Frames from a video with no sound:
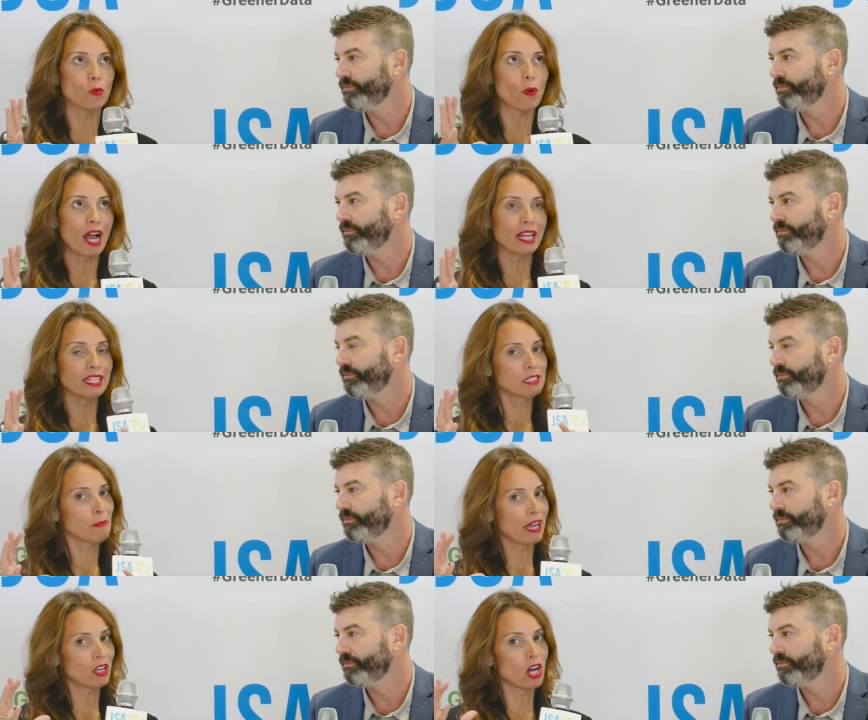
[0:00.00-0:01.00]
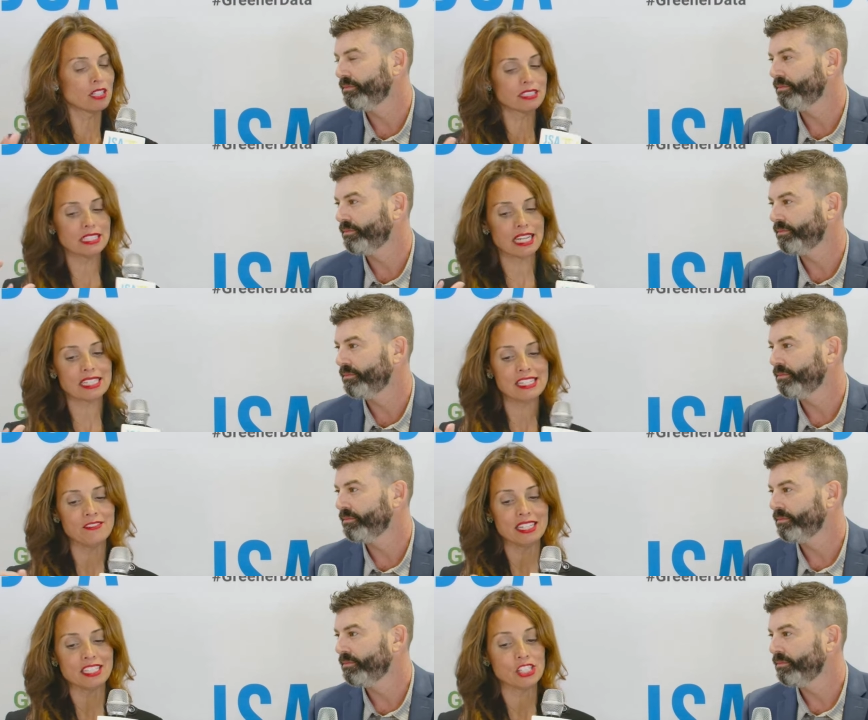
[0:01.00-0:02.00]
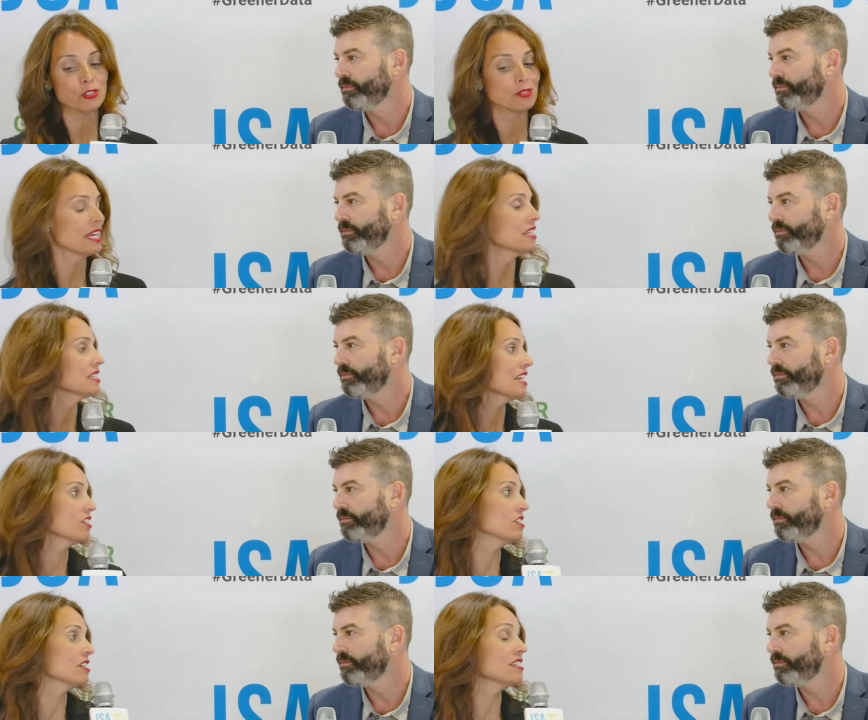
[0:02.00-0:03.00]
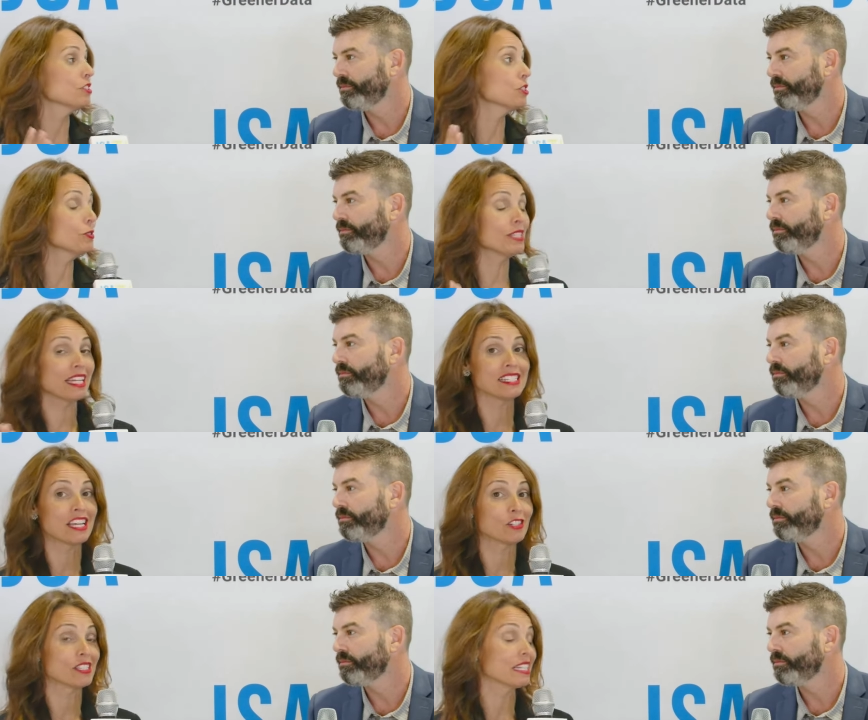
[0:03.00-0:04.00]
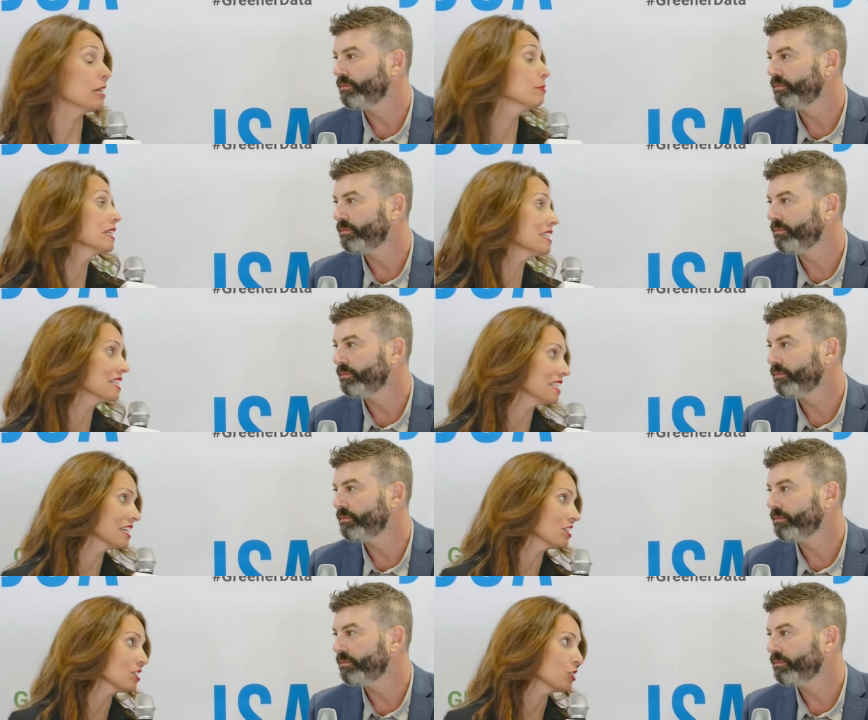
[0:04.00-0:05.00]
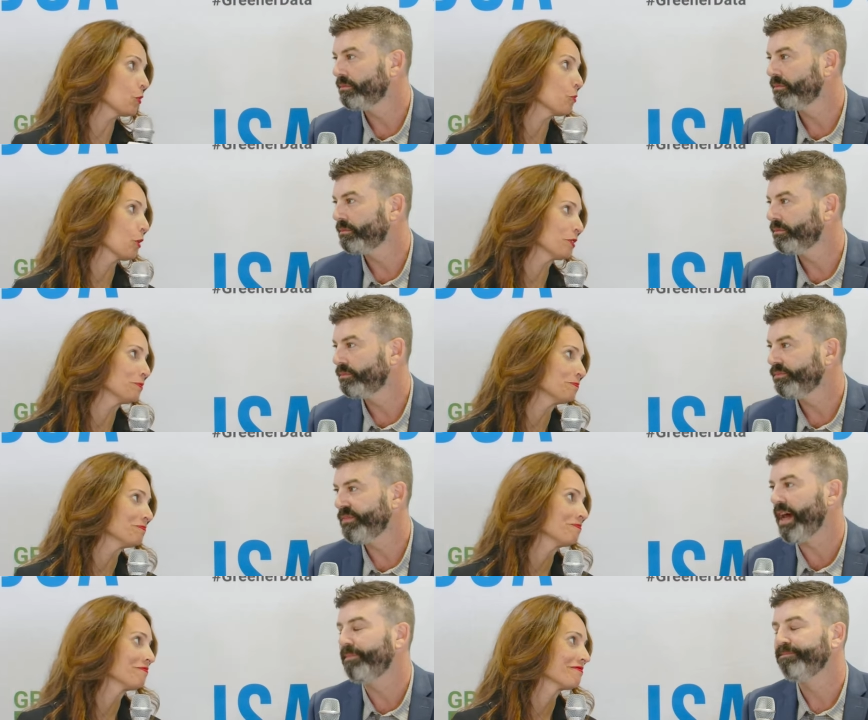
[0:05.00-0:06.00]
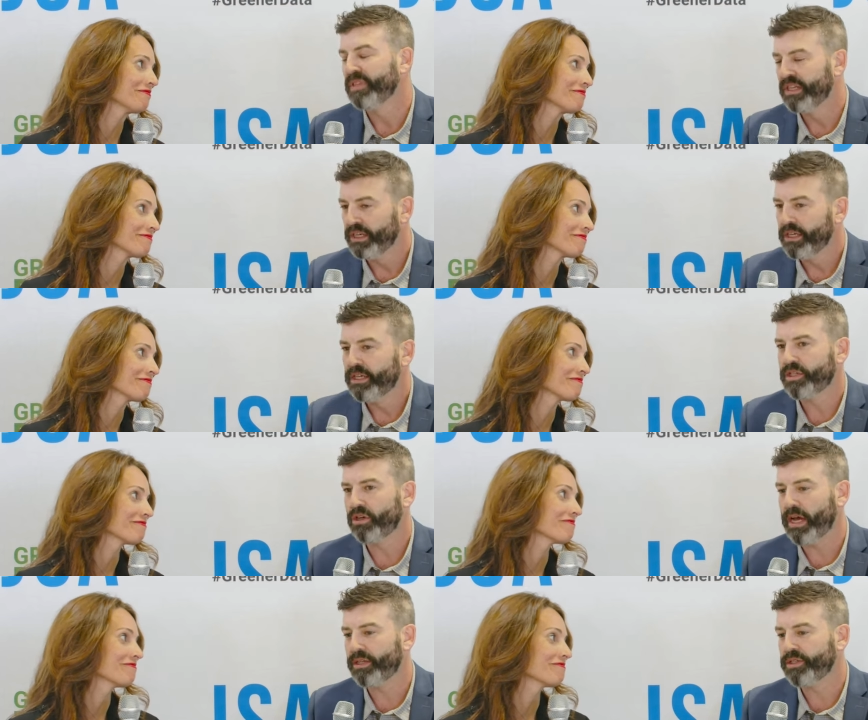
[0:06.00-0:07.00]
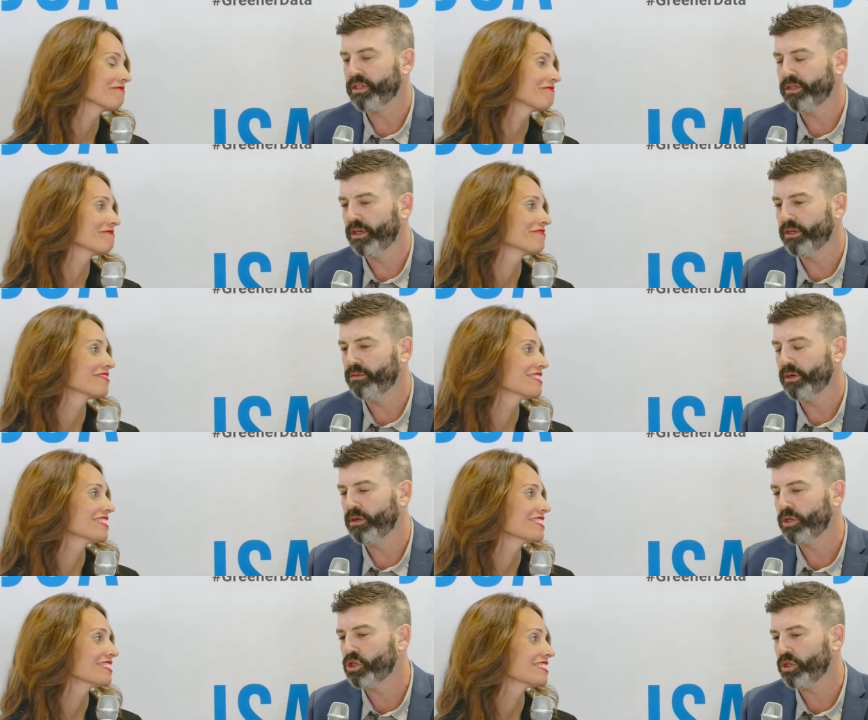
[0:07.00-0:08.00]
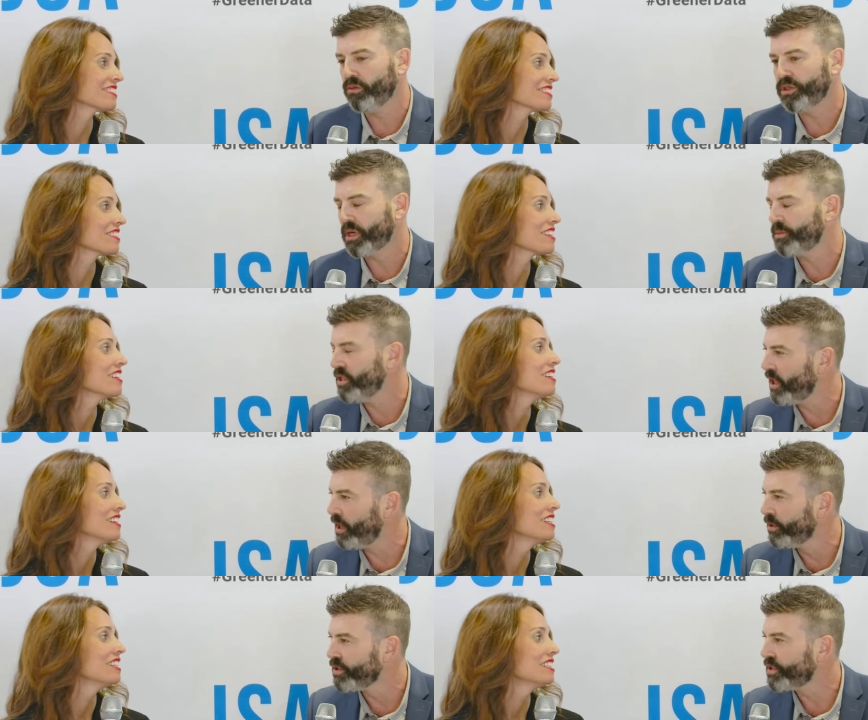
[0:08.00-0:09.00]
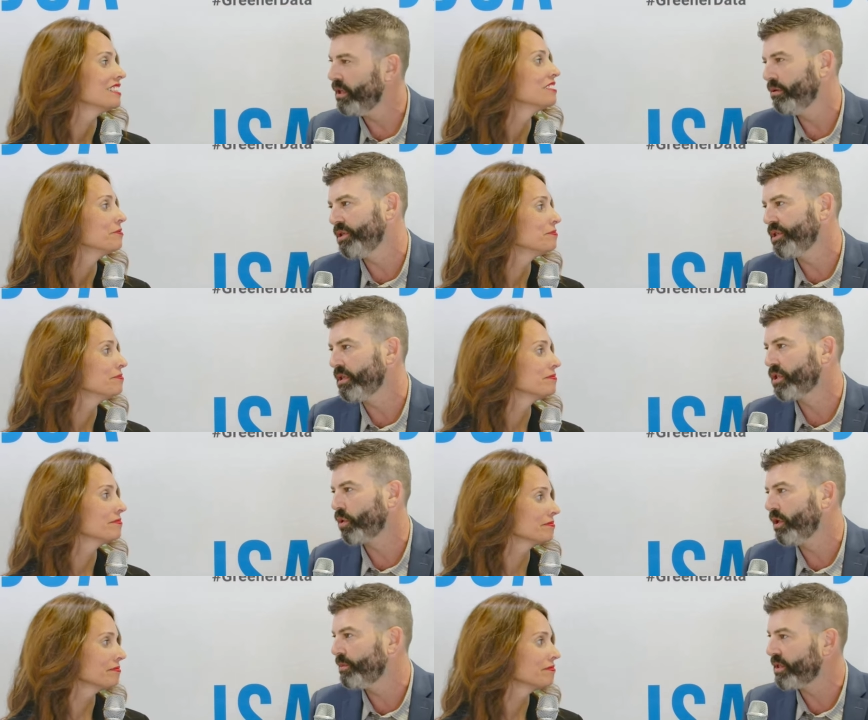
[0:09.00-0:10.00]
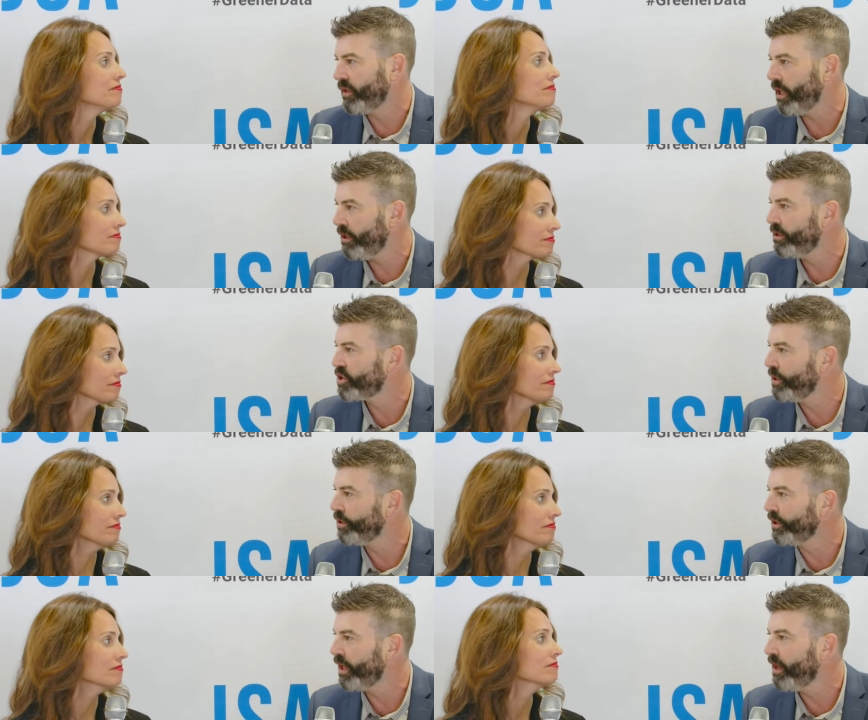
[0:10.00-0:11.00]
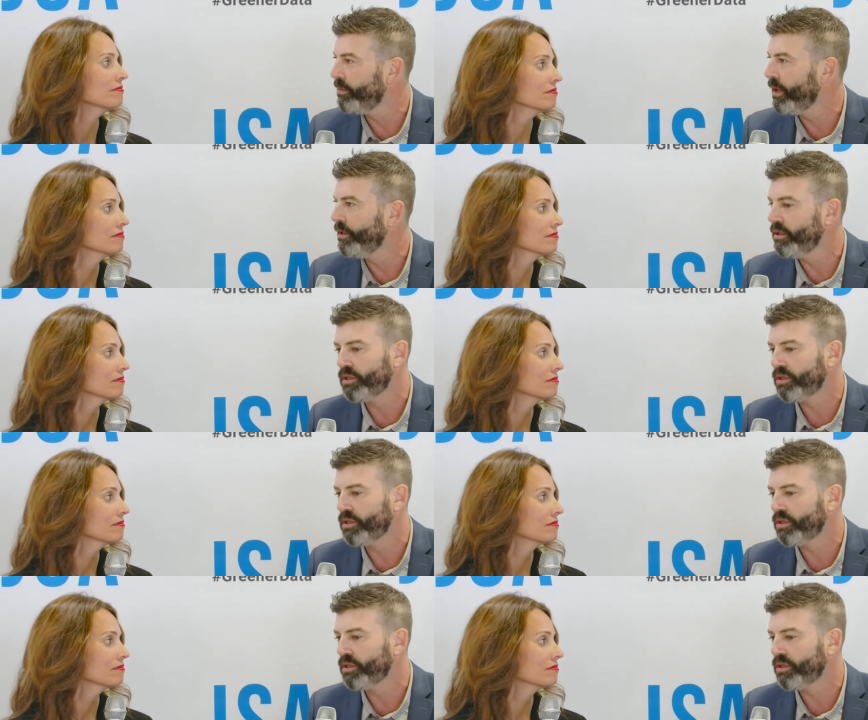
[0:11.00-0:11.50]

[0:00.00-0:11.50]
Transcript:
Speaker 1: why is backhaul and connectivity to new data center, new data centers and cable landing stations so important?
Speaker 2: Yeah, so as you know, originally with subsea cables, it was consortiums of carriers building them, and then you